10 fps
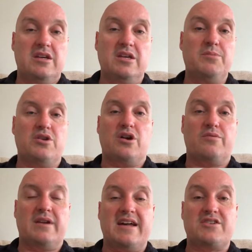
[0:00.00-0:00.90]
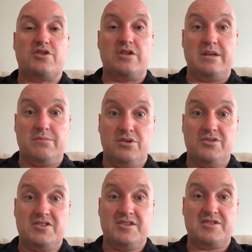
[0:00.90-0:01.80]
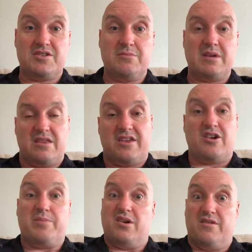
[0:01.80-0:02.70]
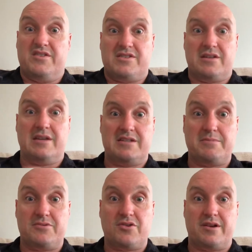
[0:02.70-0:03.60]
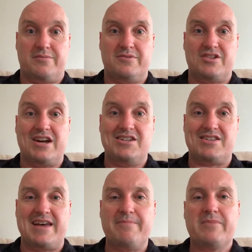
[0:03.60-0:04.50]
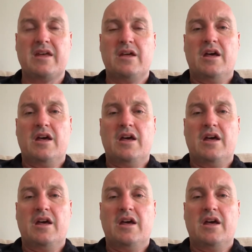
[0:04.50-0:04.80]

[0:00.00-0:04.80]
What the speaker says: Immuno relates to the immune system, and therapy obviously is trying to change that.